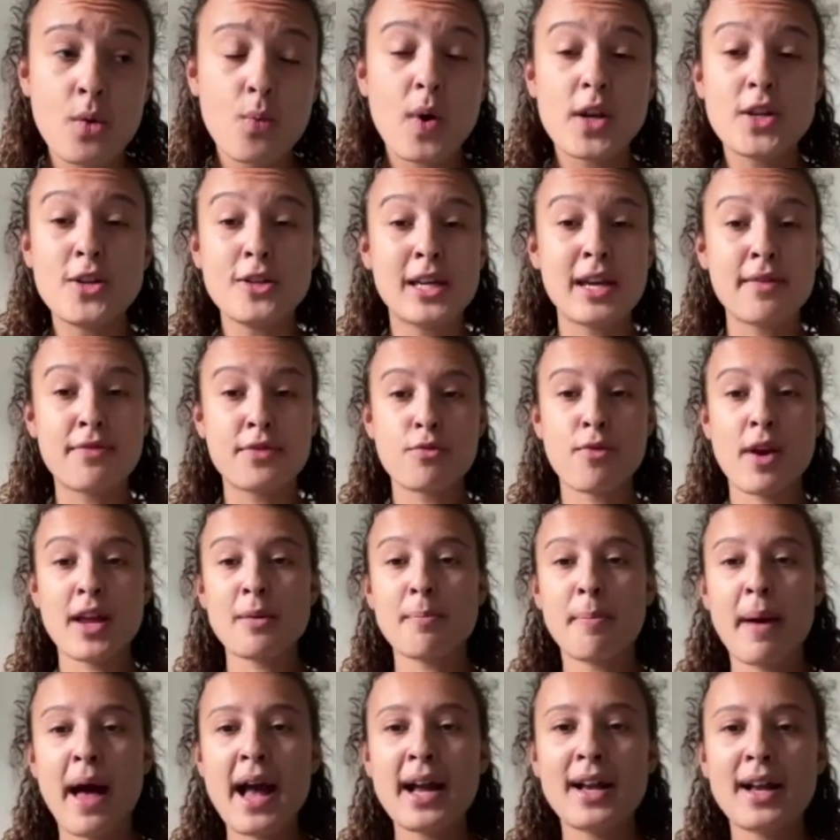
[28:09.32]
when you give the ring
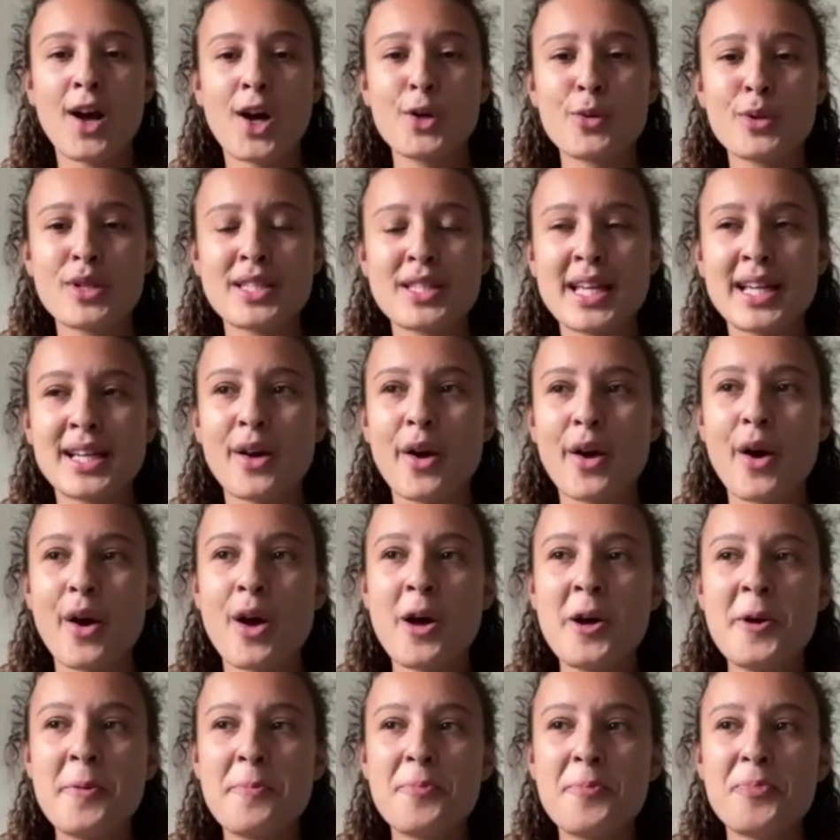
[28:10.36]
back, I always think
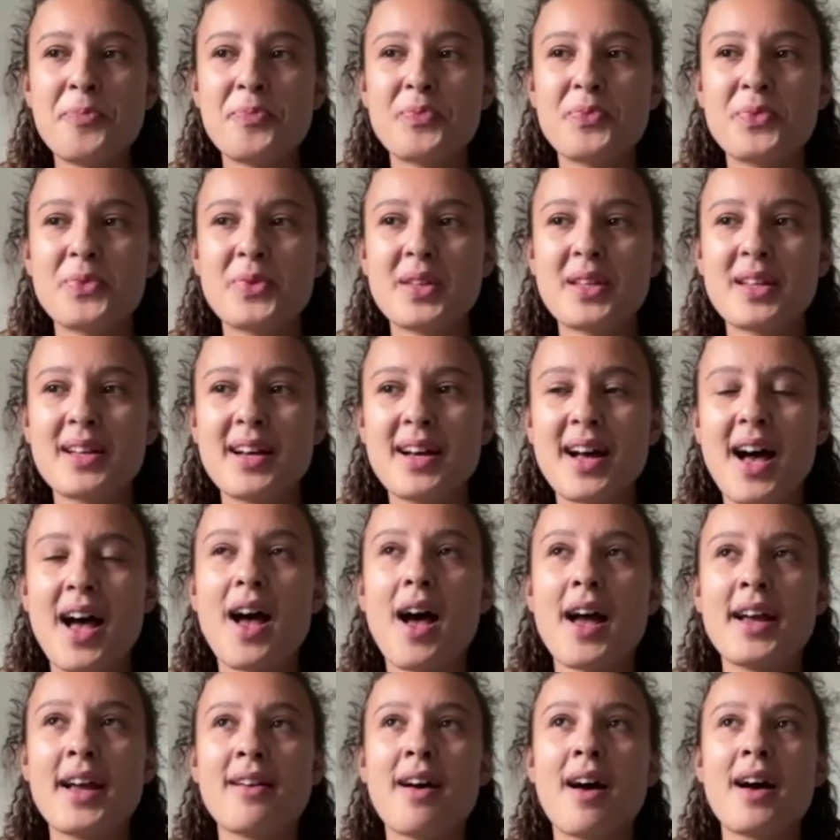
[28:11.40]

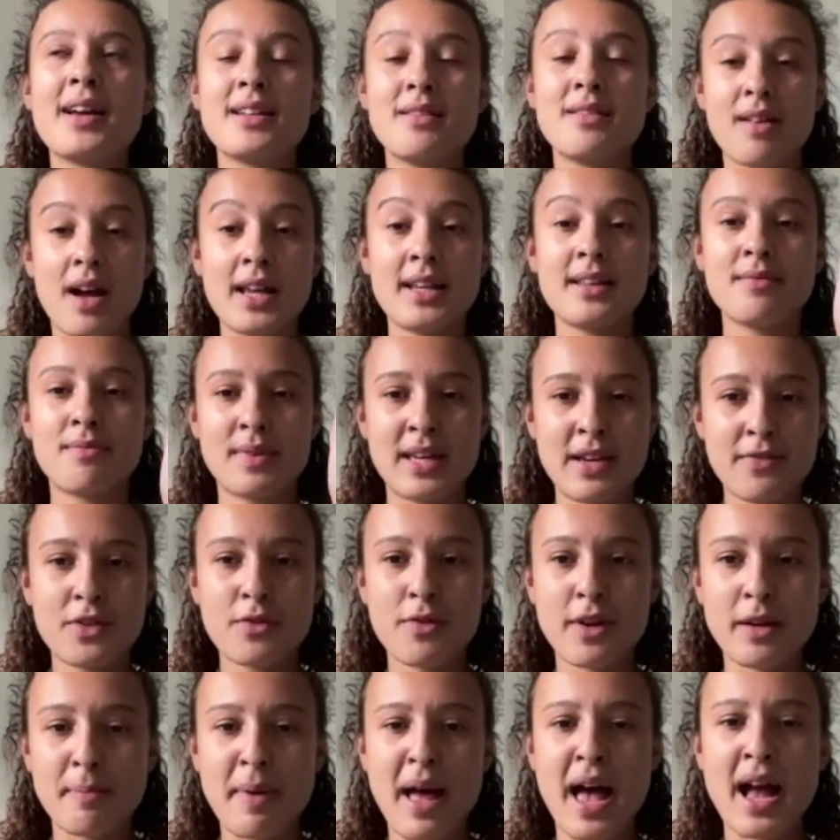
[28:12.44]
I give the
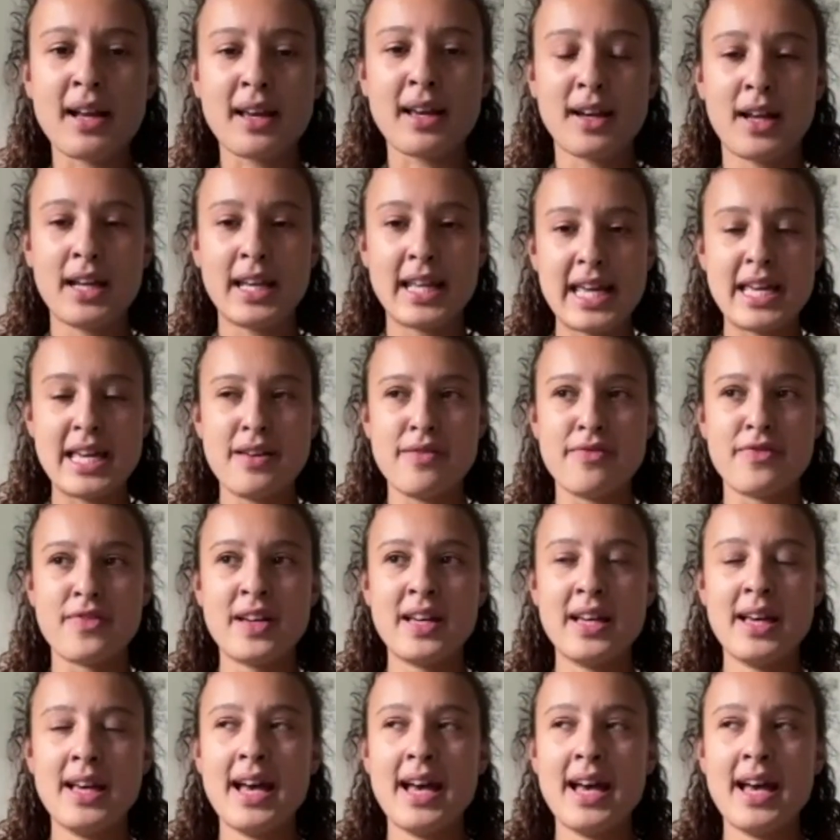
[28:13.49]
ring back and I leave.